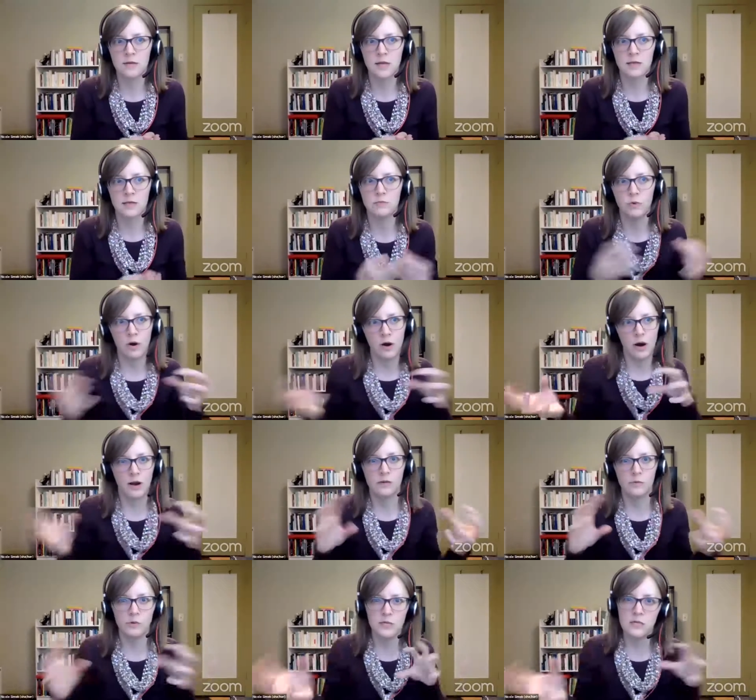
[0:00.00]
that's where
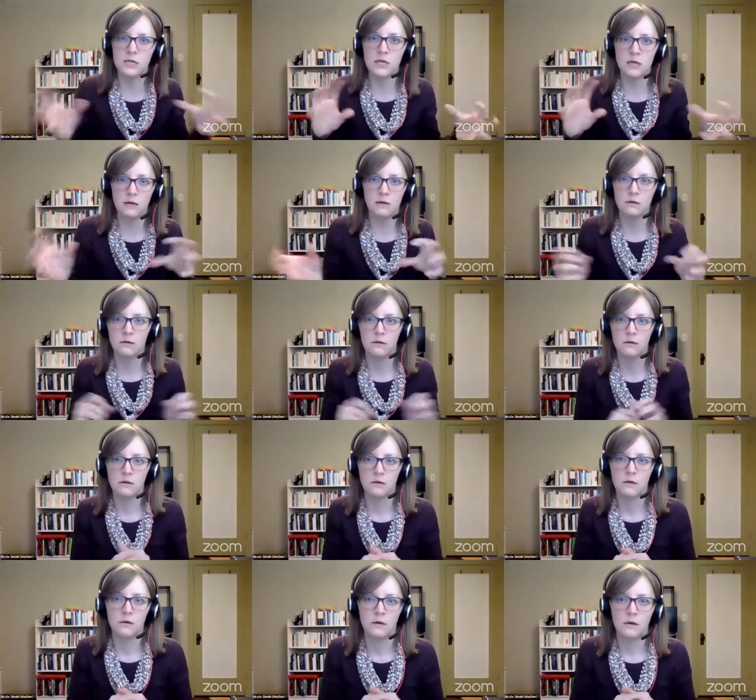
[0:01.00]
I would see
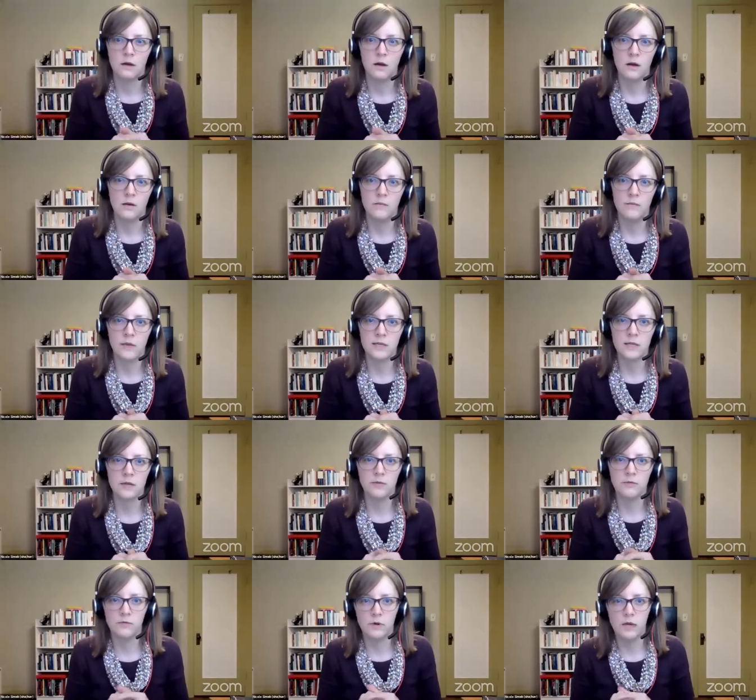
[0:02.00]

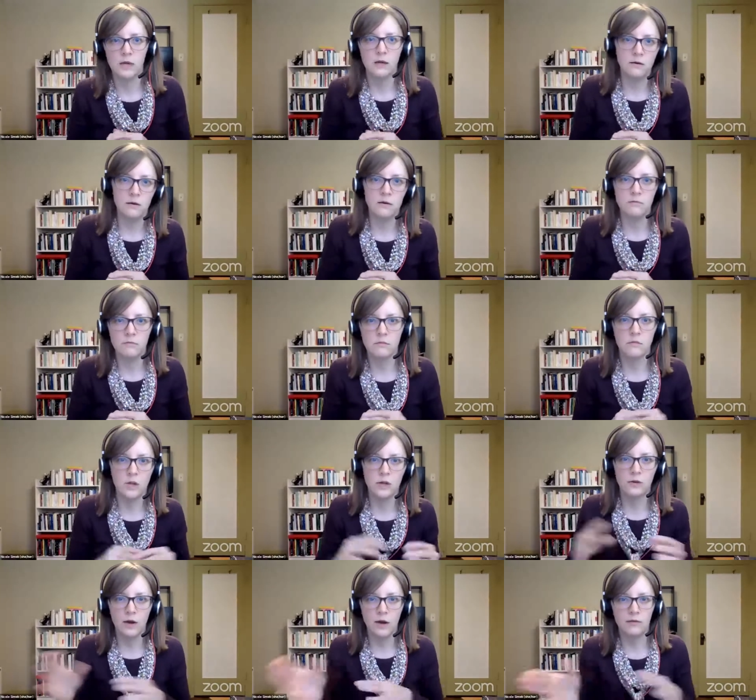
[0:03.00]
myself
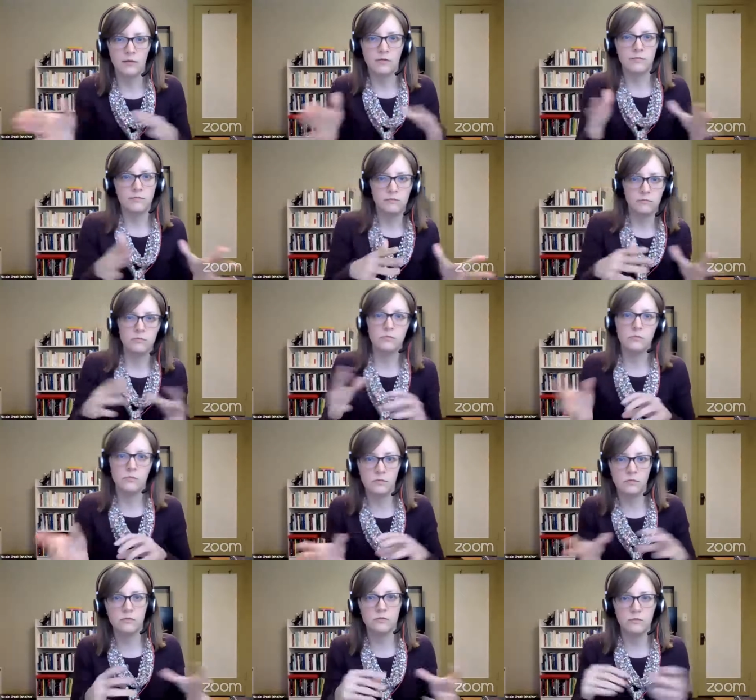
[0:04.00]
kind of
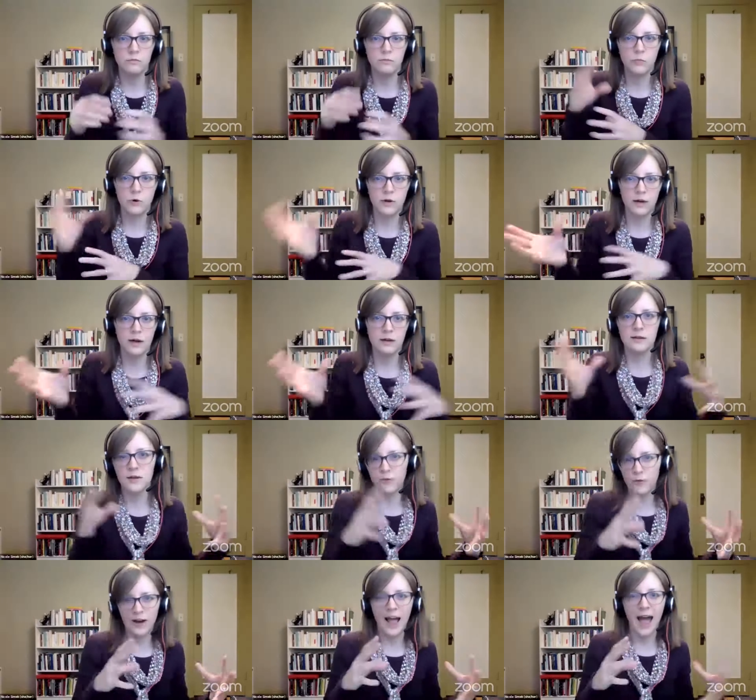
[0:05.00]
putting on a
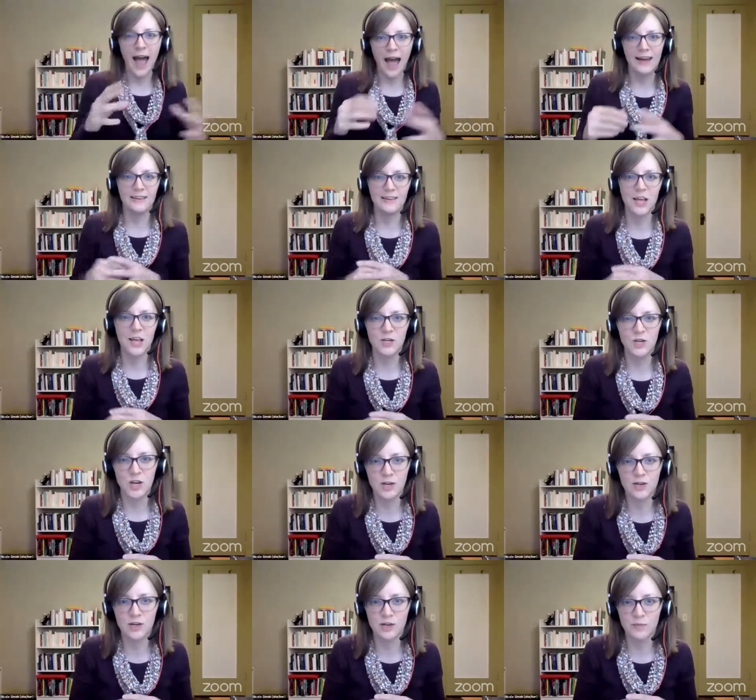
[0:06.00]
different hat and
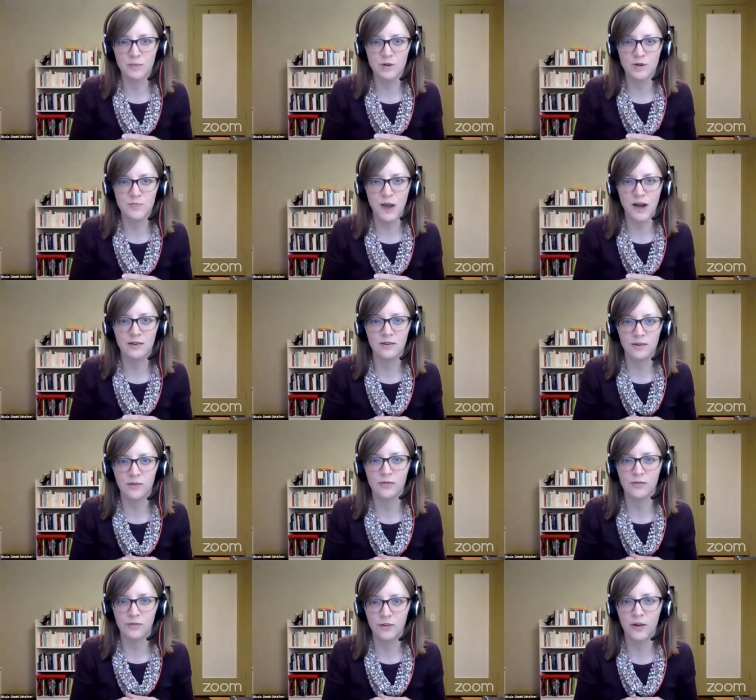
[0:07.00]
changing
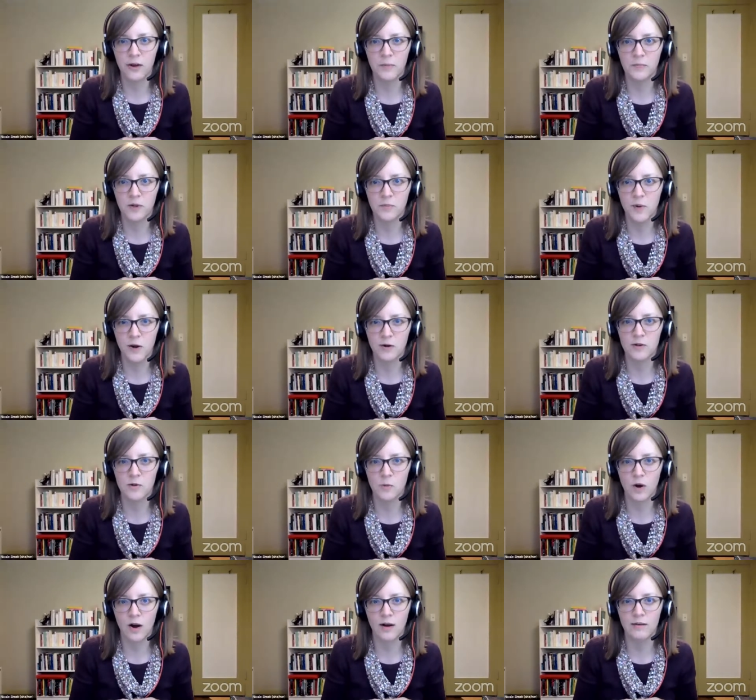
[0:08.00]
perspective compared to
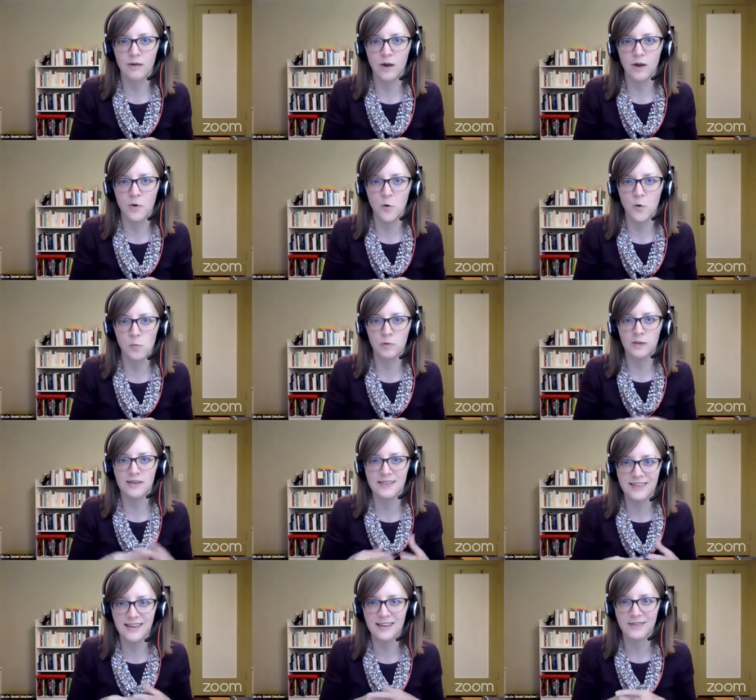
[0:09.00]
where I normally
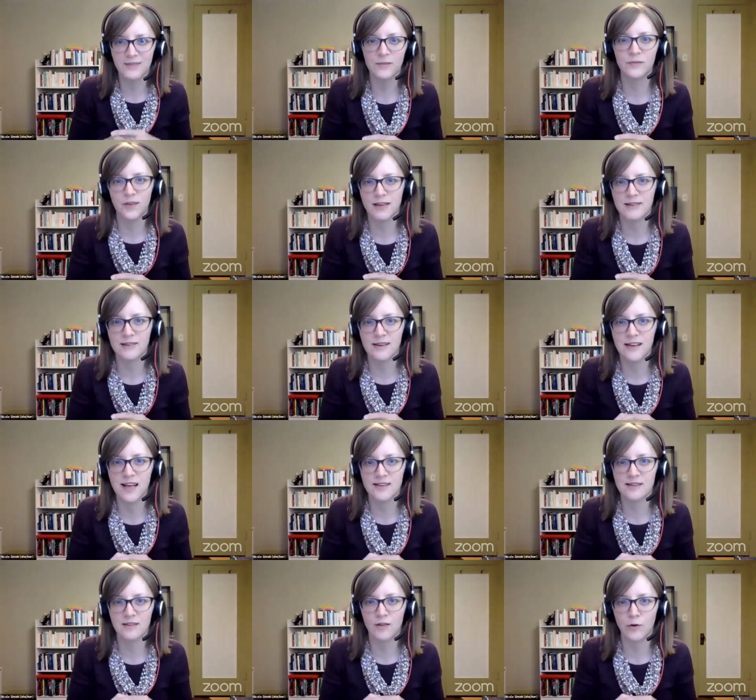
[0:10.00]
sit as
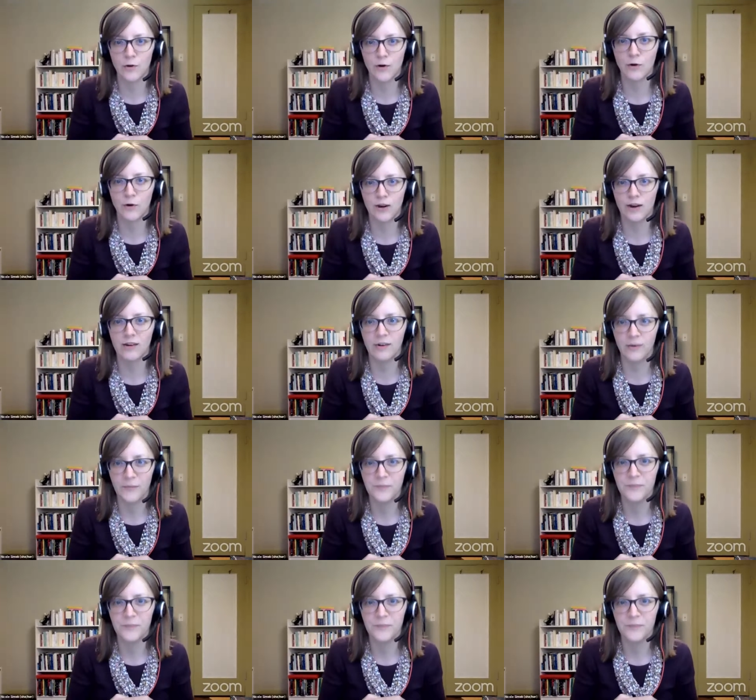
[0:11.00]
a literary critic.